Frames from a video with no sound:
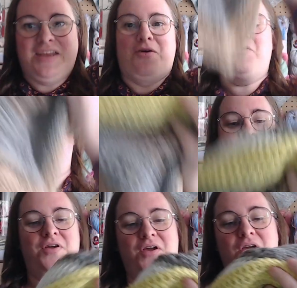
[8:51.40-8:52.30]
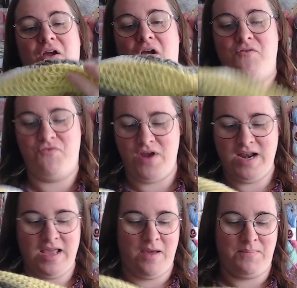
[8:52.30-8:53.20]
it off. A
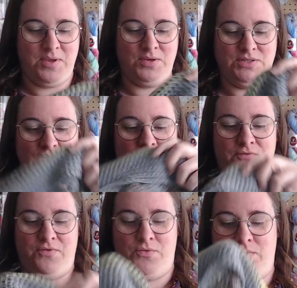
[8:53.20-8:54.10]
really a beautiful,